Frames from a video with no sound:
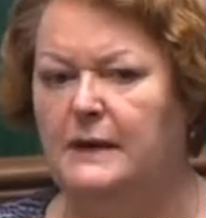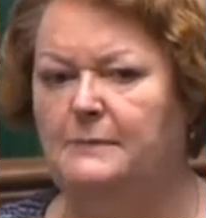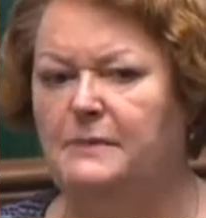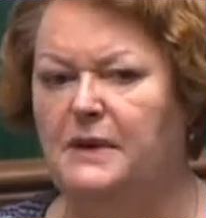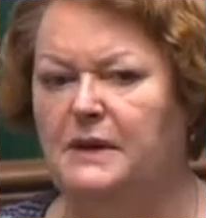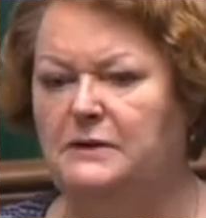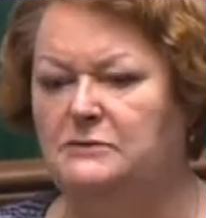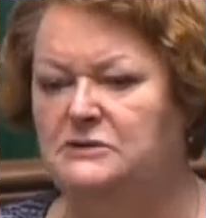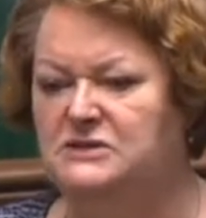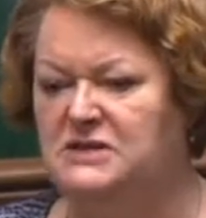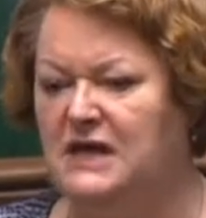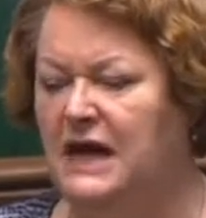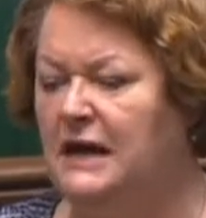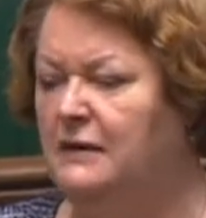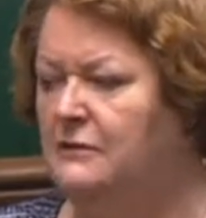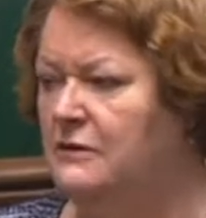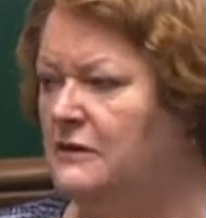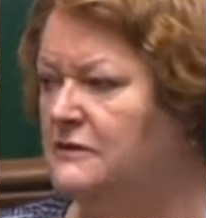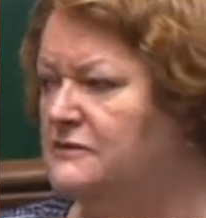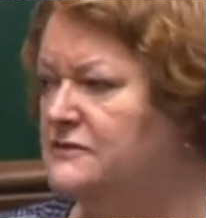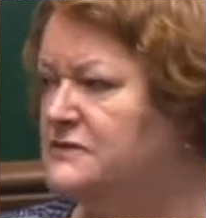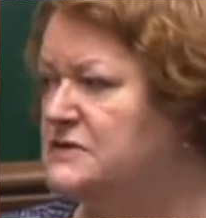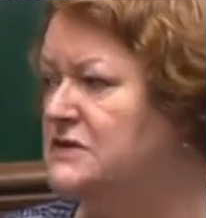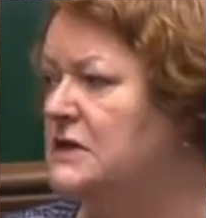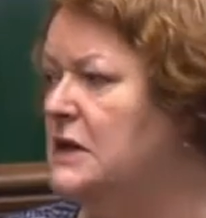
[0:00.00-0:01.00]
about
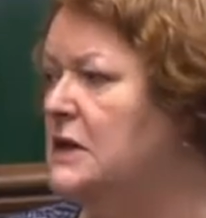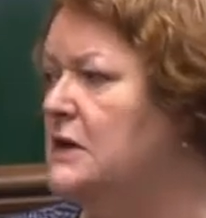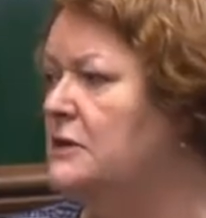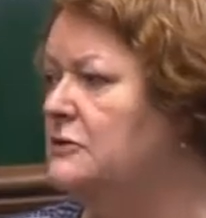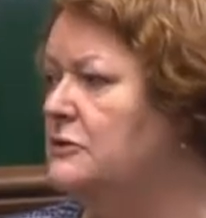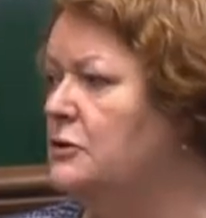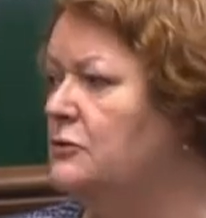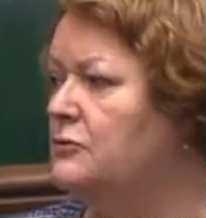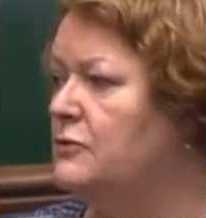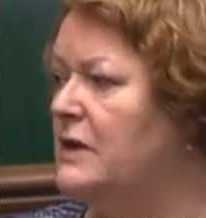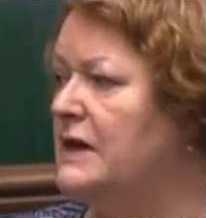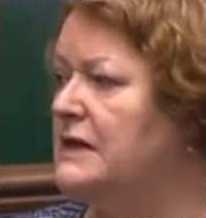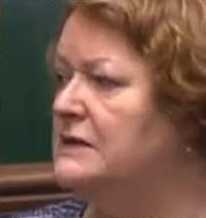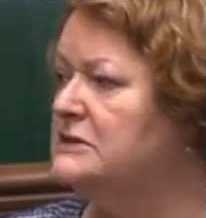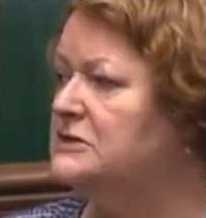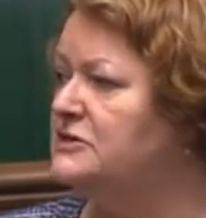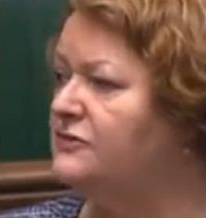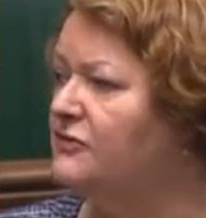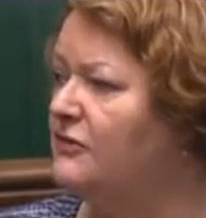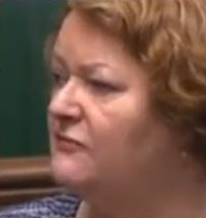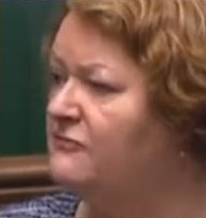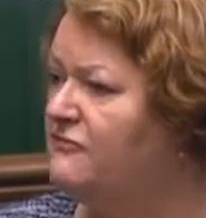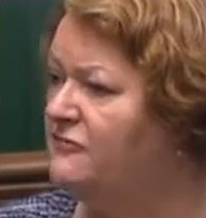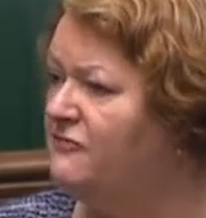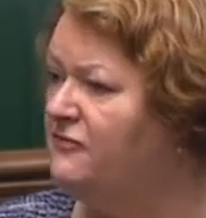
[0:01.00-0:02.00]
tariffs that range
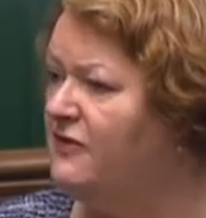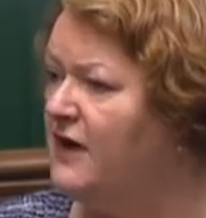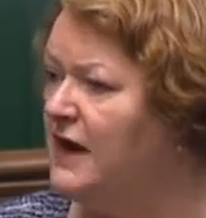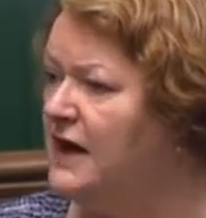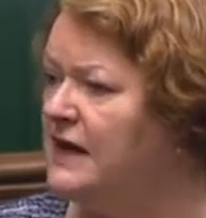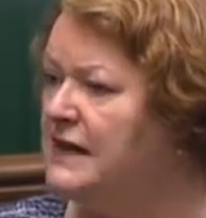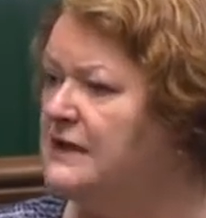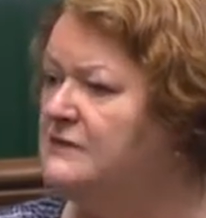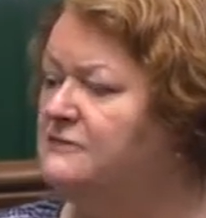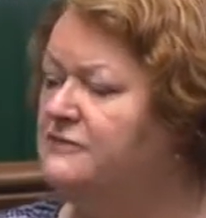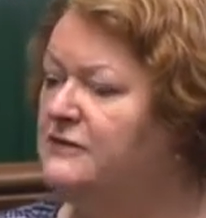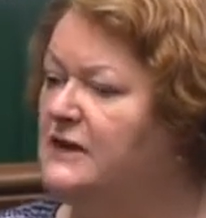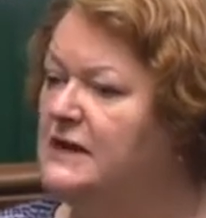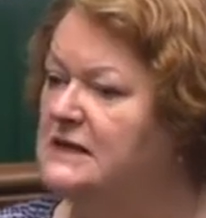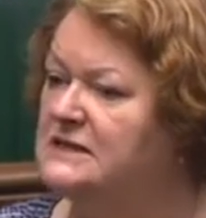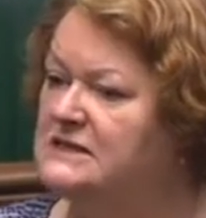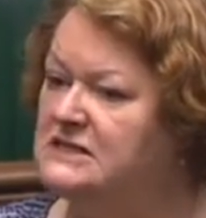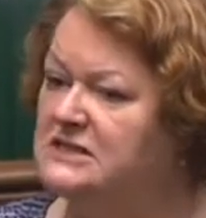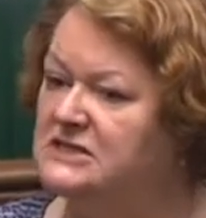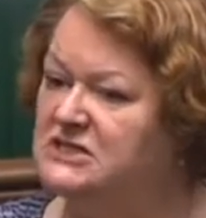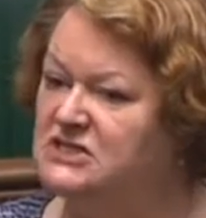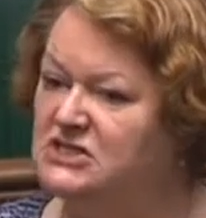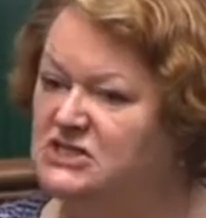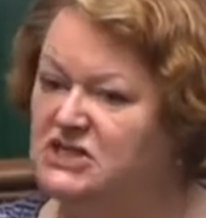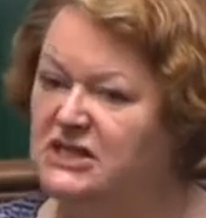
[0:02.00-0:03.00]
from 5 to
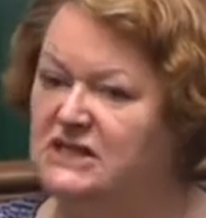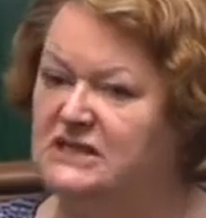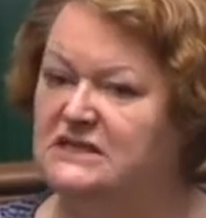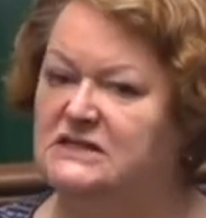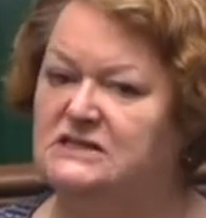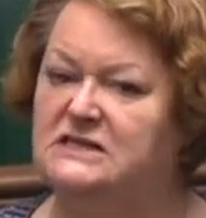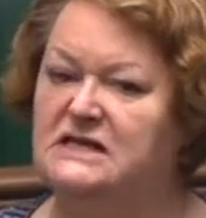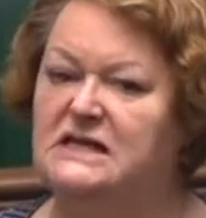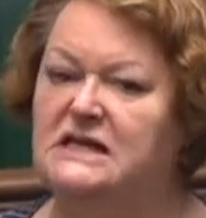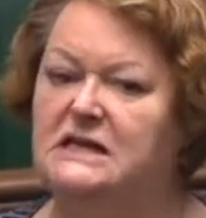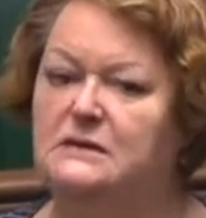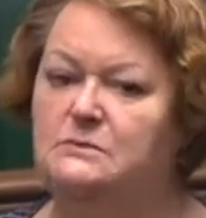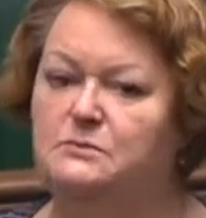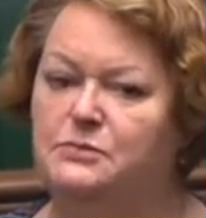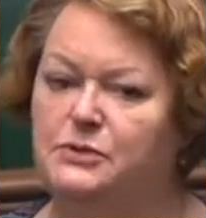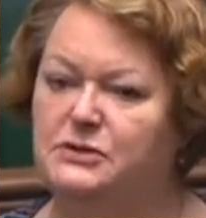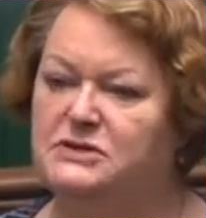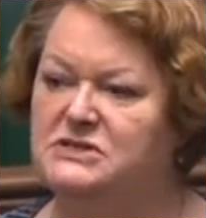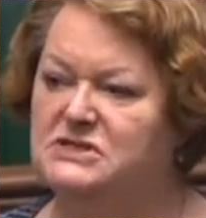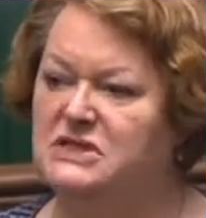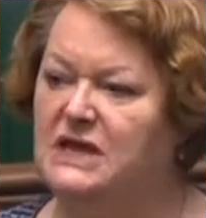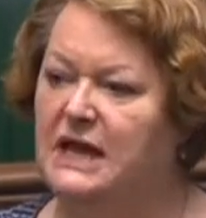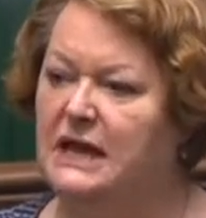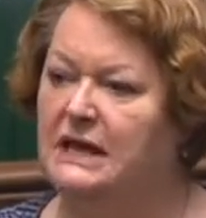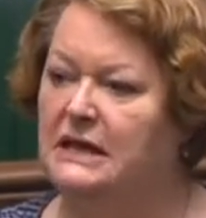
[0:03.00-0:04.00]

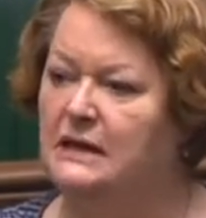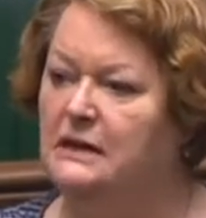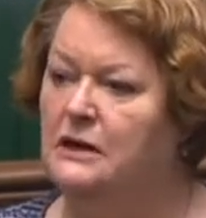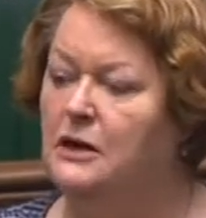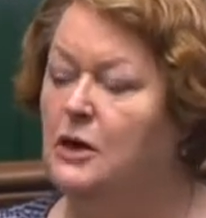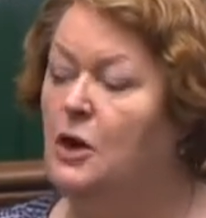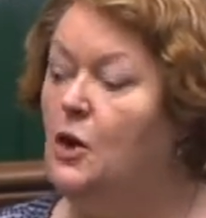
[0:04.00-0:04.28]
16%.